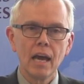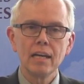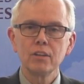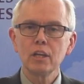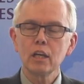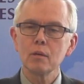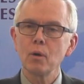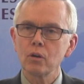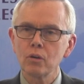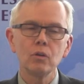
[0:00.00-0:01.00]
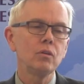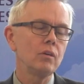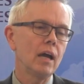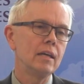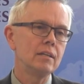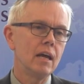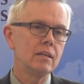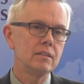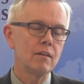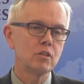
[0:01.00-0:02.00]
and in thinking about her and,
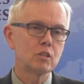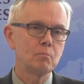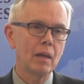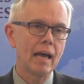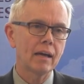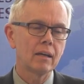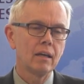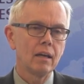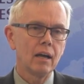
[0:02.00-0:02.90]
and Davidson Black,